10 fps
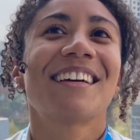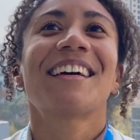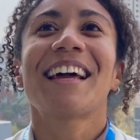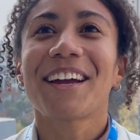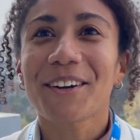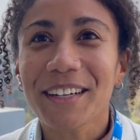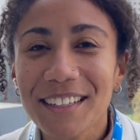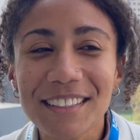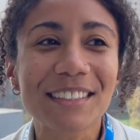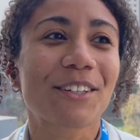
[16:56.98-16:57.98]

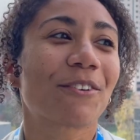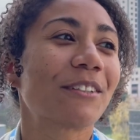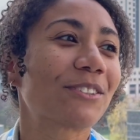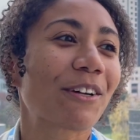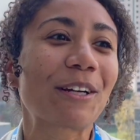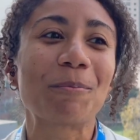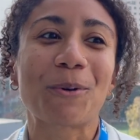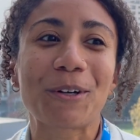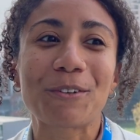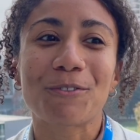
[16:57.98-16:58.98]
areas. It's very
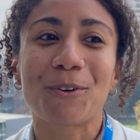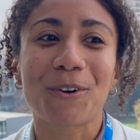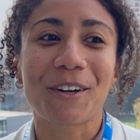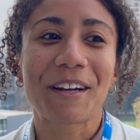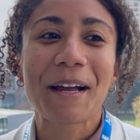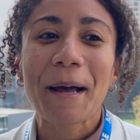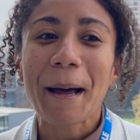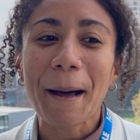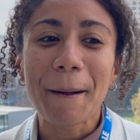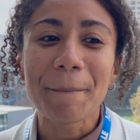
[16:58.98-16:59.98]
important for
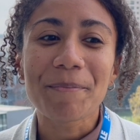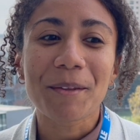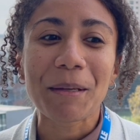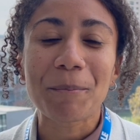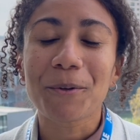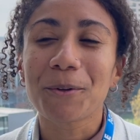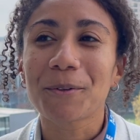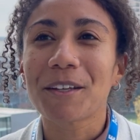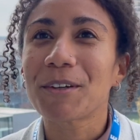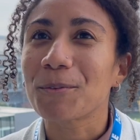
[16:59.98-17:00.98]
the people who
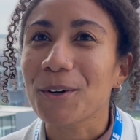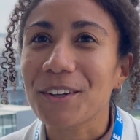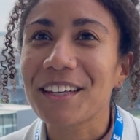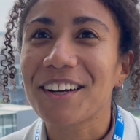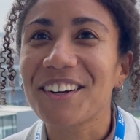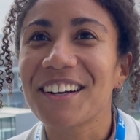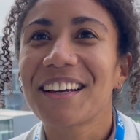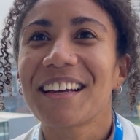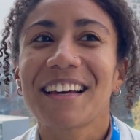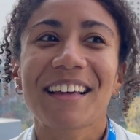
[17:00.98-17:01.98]
live and work there,
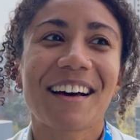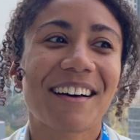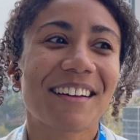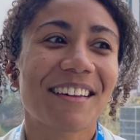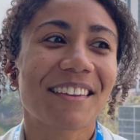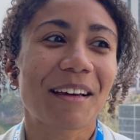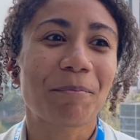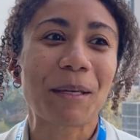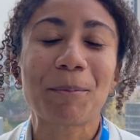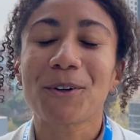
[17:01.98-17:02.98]
that
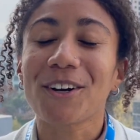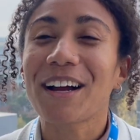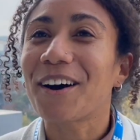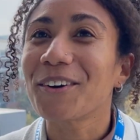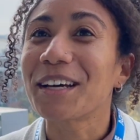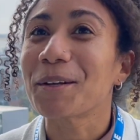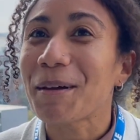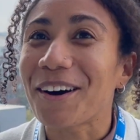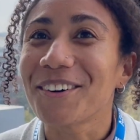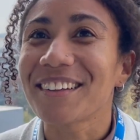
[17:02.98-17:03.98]
people are out and
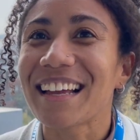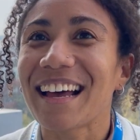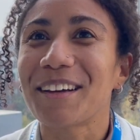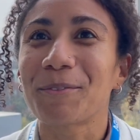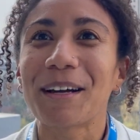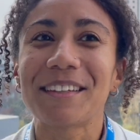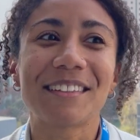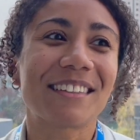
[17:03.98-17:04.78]
about. And when,